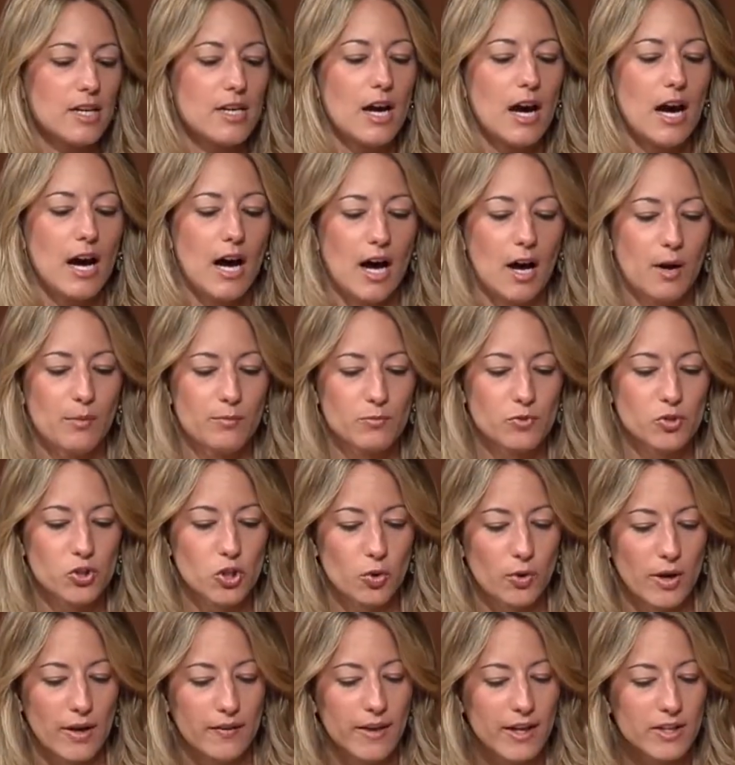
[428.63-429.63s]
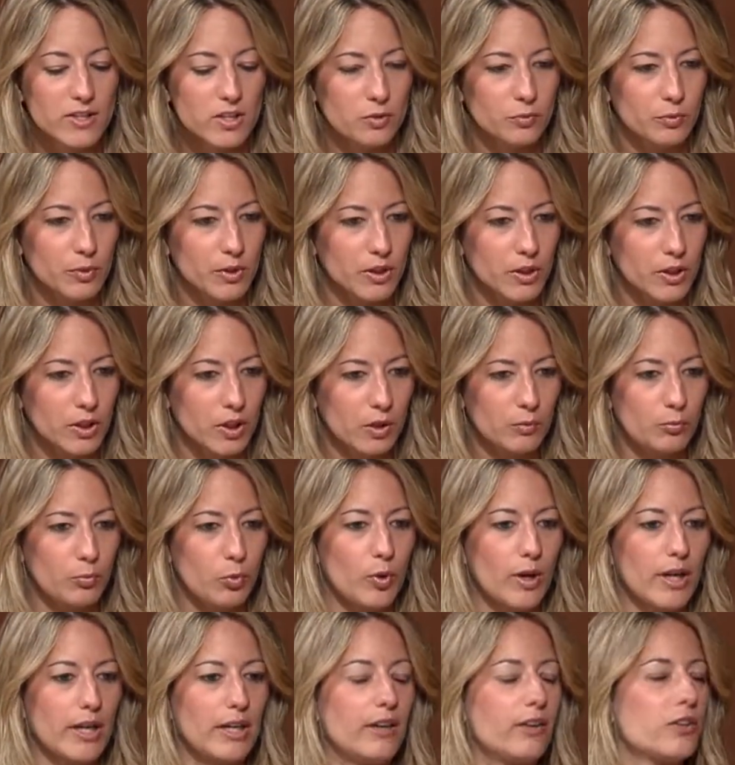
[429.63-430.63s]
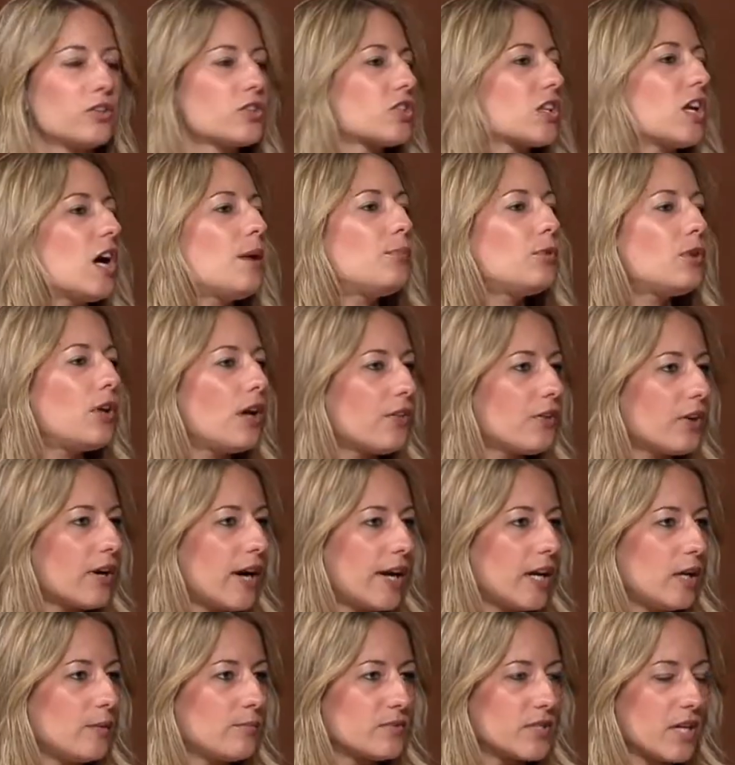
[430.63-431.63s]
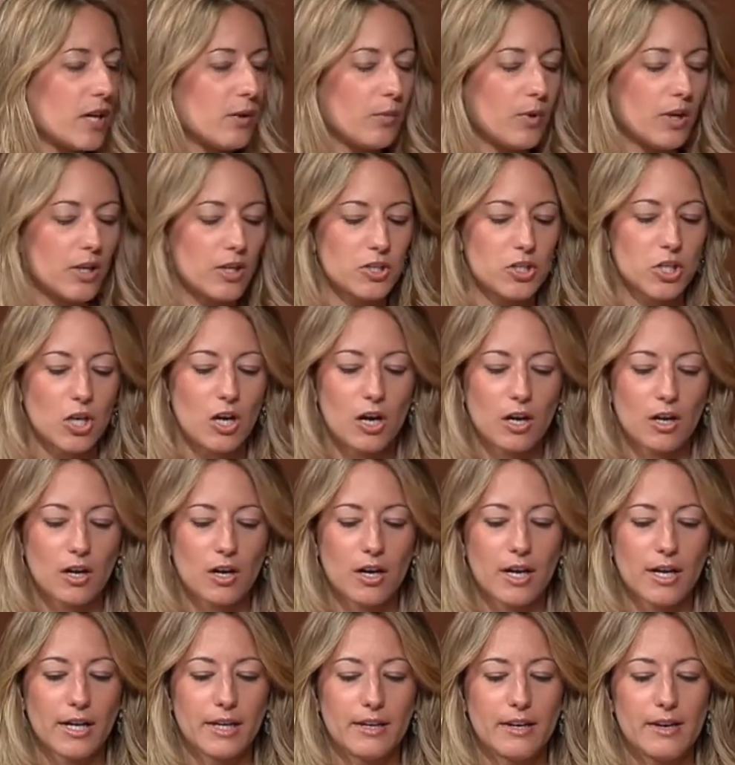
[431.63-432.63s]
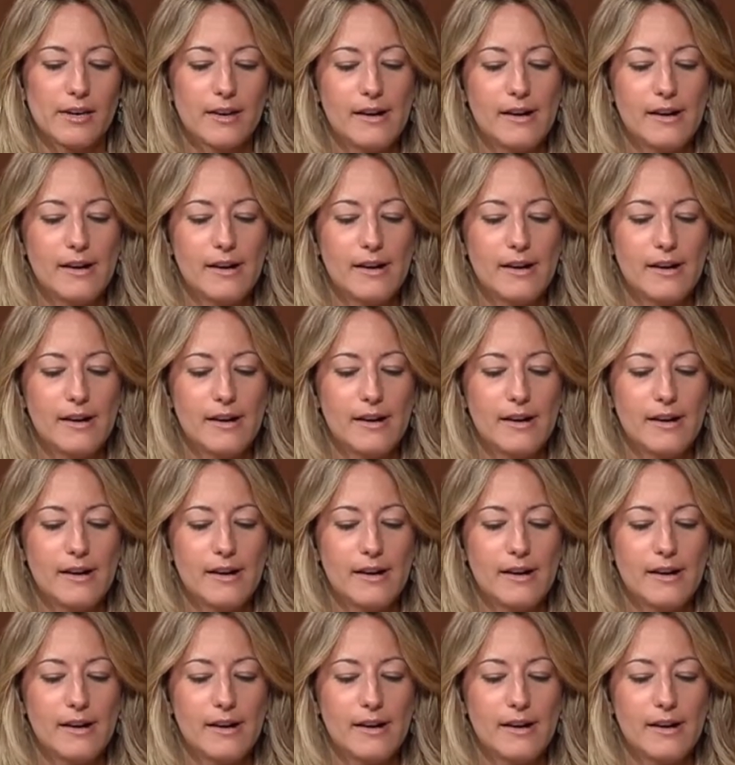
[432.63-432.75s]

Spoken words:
And that's a really good point. And there's a couple other items I want to talk on.